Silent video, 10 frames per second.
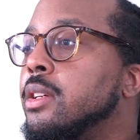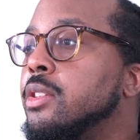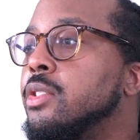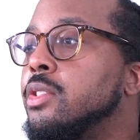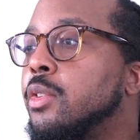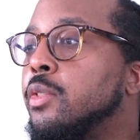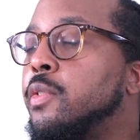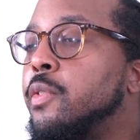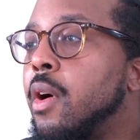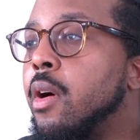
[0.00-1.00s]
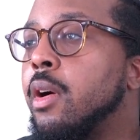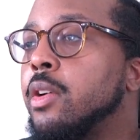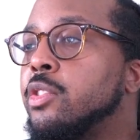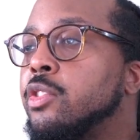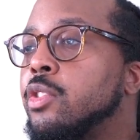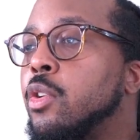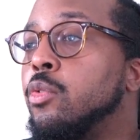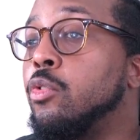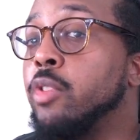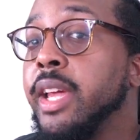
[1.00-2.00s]
So far, so
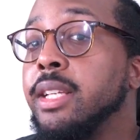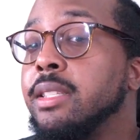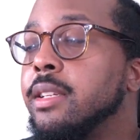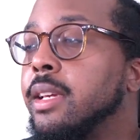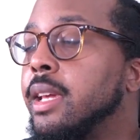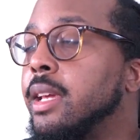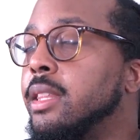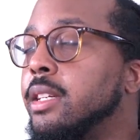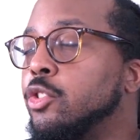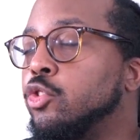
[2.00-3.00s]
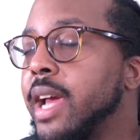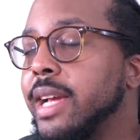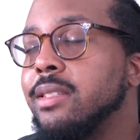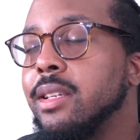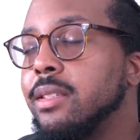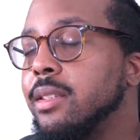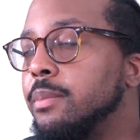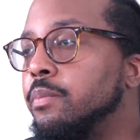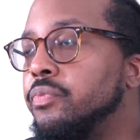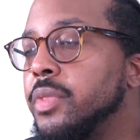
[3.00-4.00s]
great. The track
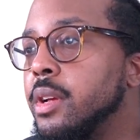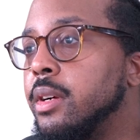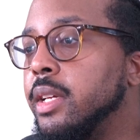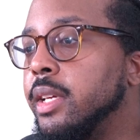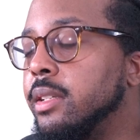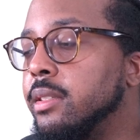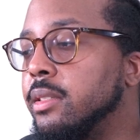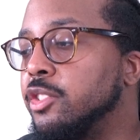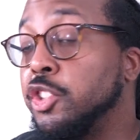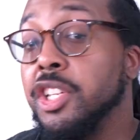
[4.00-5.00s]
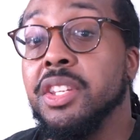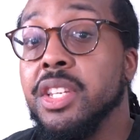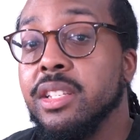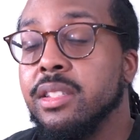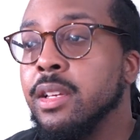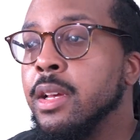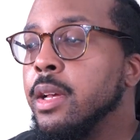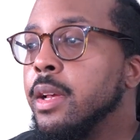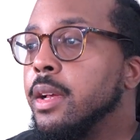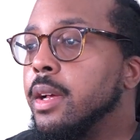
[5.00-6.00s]
system is genius.
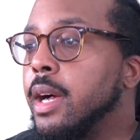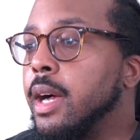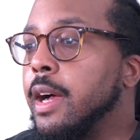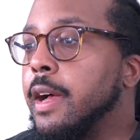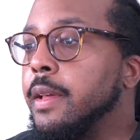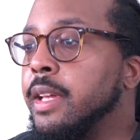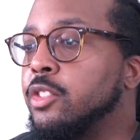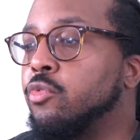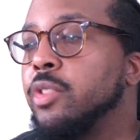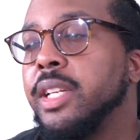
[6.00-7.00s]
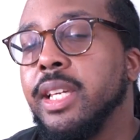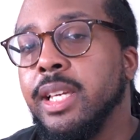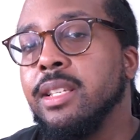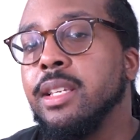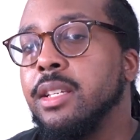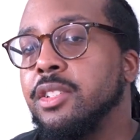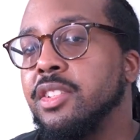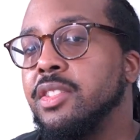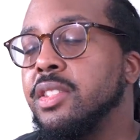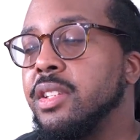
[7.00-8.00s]
It's really easy to
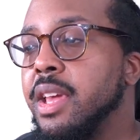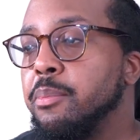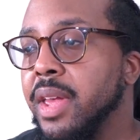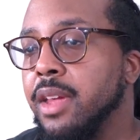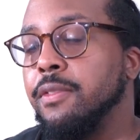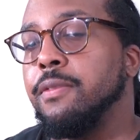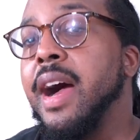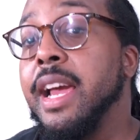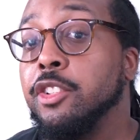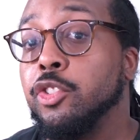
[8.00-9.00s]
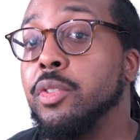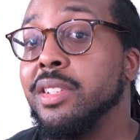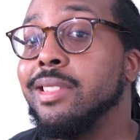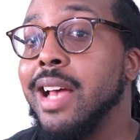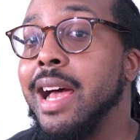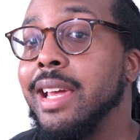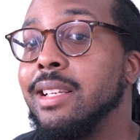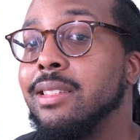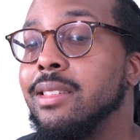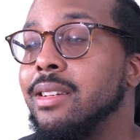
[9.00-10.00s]
just snip and find your
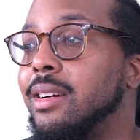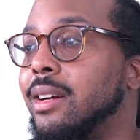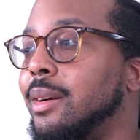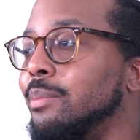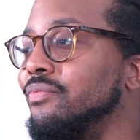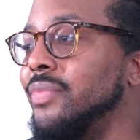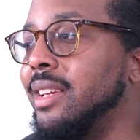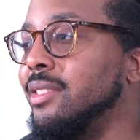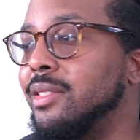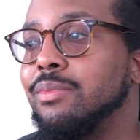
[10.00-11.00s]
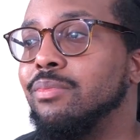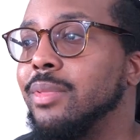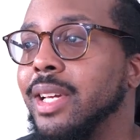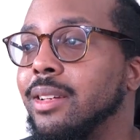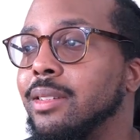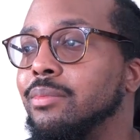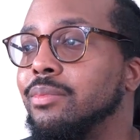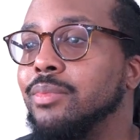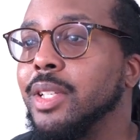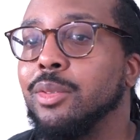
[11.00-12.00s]
size, and just like a
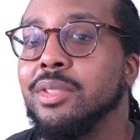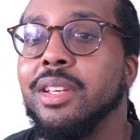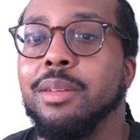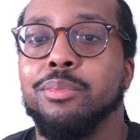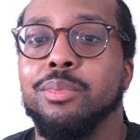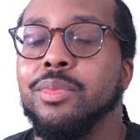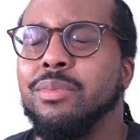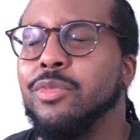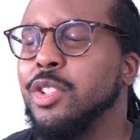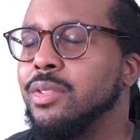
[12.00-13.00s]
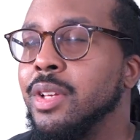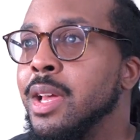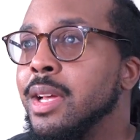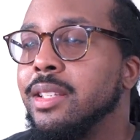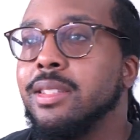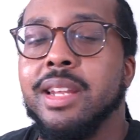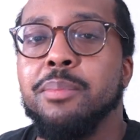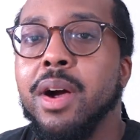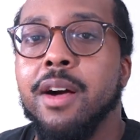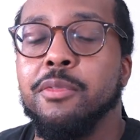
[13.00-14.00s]
little tip, just
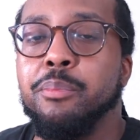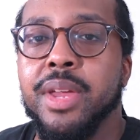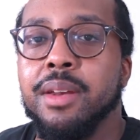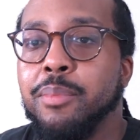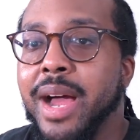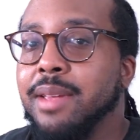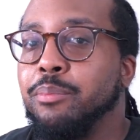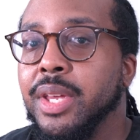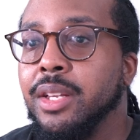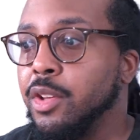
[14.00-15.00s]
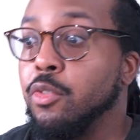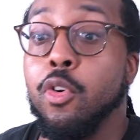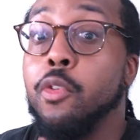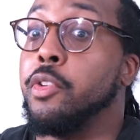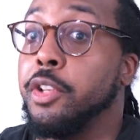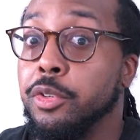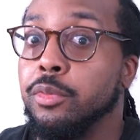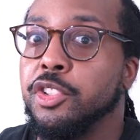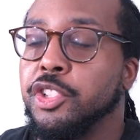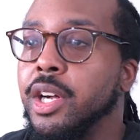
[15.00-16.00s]
snip off bit by bit. Don't go for a
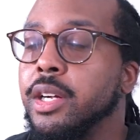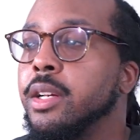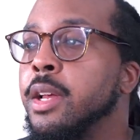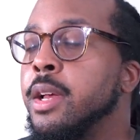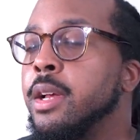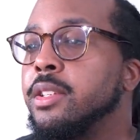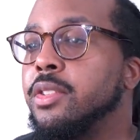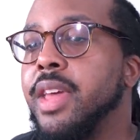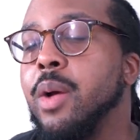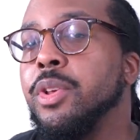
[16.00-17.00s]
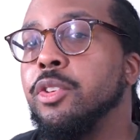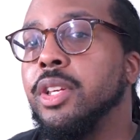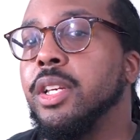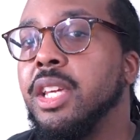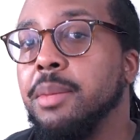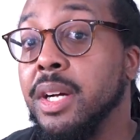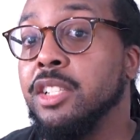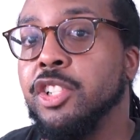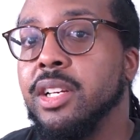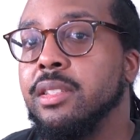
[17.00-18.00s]
huge chunk, so that way you can keep
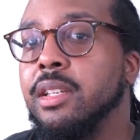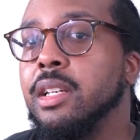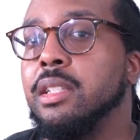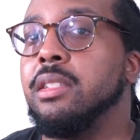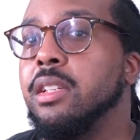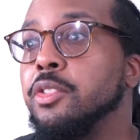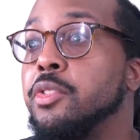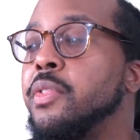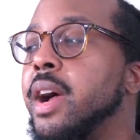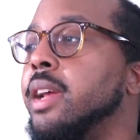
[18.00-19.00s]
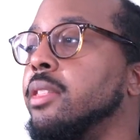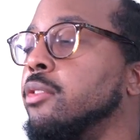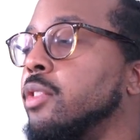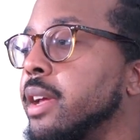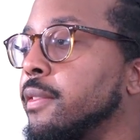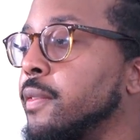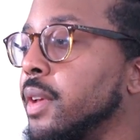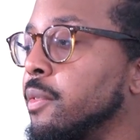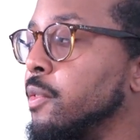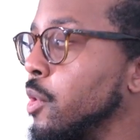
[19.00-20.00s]
adjusting until you find the right
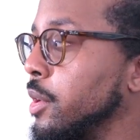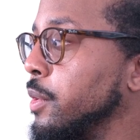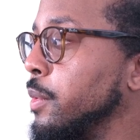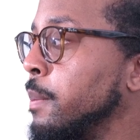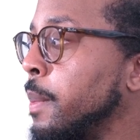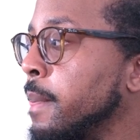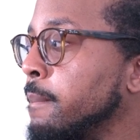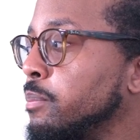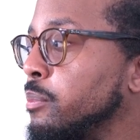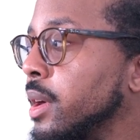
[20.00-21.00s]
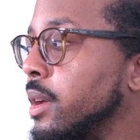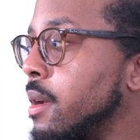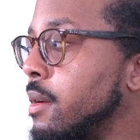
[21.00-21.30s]
fit for you. But